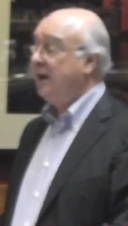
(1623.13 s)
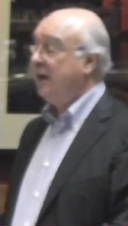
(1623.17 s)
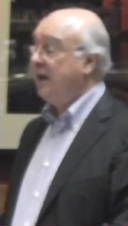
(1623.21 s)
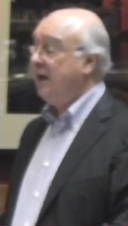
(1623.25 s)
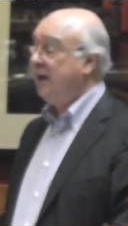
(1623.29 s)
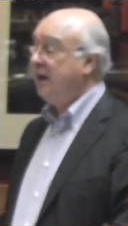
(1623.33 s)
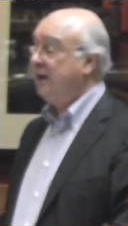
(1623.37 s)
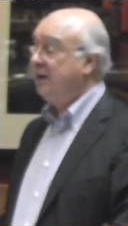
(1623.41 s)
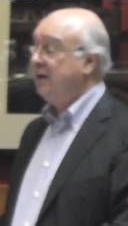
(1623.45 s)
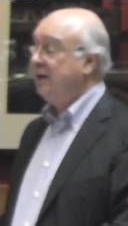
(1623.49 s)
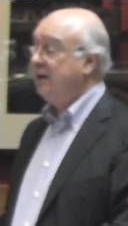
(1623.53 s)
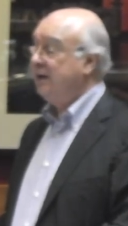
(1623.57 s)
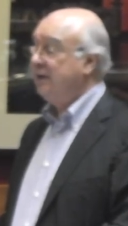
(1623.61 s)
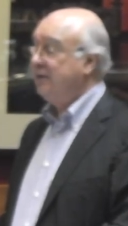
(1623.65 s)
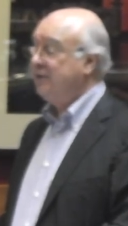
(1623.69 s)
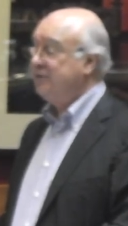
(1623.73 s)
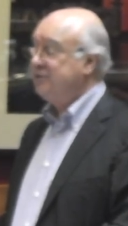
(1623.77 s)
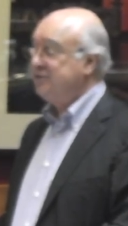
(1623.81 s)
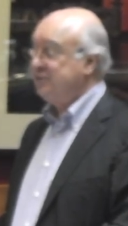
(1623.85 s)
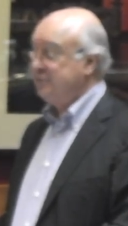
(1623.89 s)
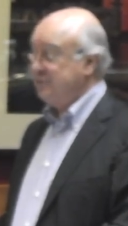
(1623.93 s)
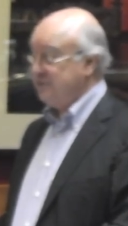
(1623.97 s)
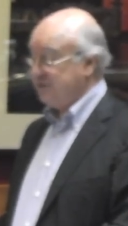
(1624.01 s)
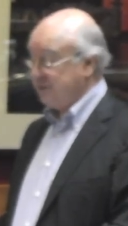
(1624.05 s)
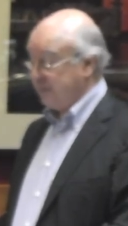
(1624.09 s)
and uh, the
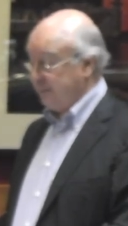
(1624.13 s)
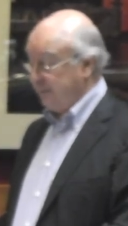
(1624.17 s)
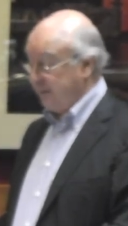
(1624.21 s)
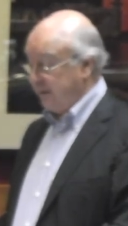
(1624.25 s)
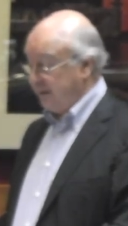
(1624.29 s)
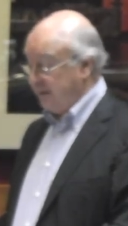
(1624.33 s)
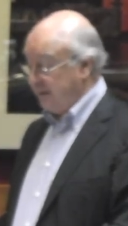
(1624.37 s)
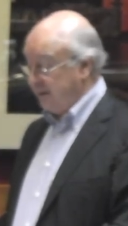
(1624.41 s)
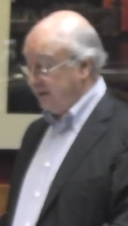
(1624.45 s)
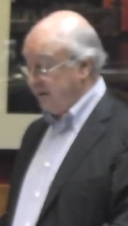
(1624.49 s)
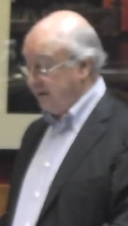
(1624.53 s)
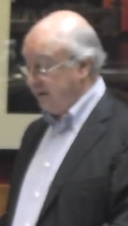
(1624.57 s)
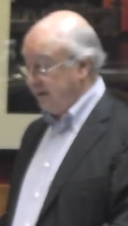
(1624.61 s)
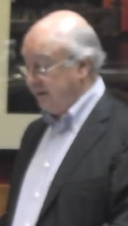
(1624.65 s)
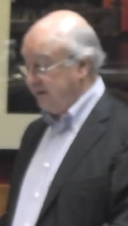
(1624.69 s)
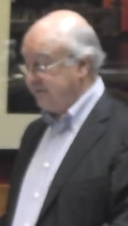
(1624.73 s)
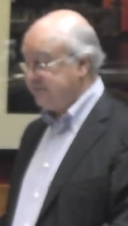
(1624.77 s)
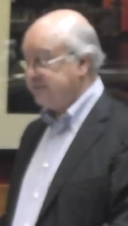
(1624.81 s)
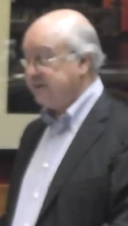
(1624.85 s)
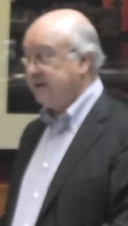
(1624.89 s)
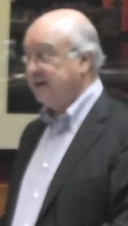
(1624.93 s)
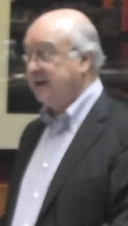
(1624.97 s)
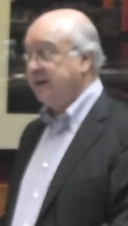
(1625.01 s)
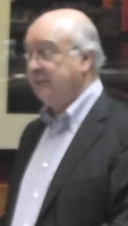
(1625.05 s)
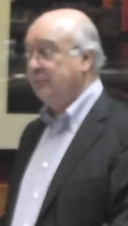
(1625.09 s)
Jewish community
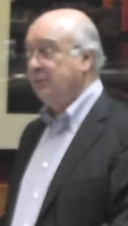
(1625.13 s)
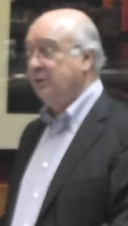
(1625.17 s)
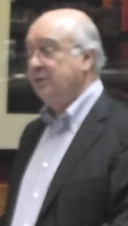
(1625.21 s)
is saying,